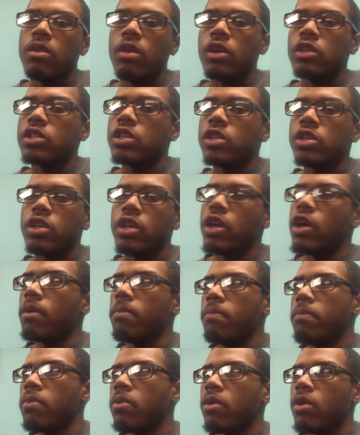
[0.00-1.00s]
Does it
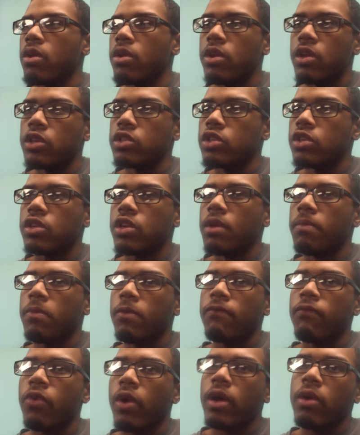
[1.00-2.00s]
dip? Does it dip
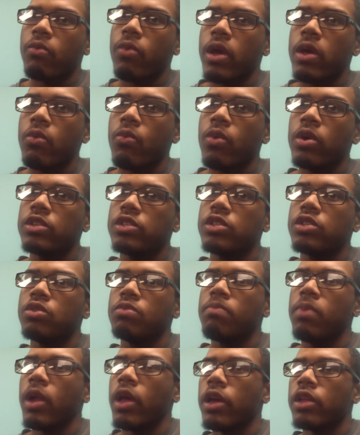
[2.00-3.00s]
in frame rate once you
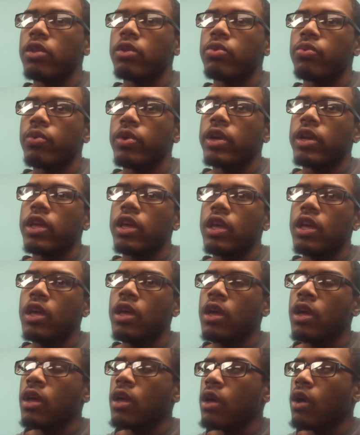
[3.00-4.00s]
play the
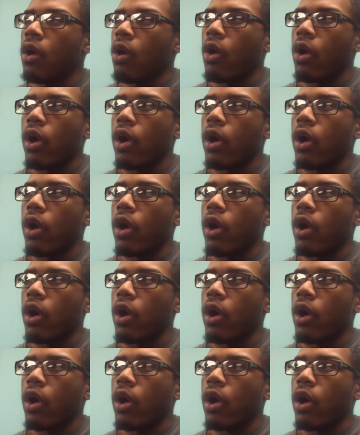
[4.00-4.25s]
3D?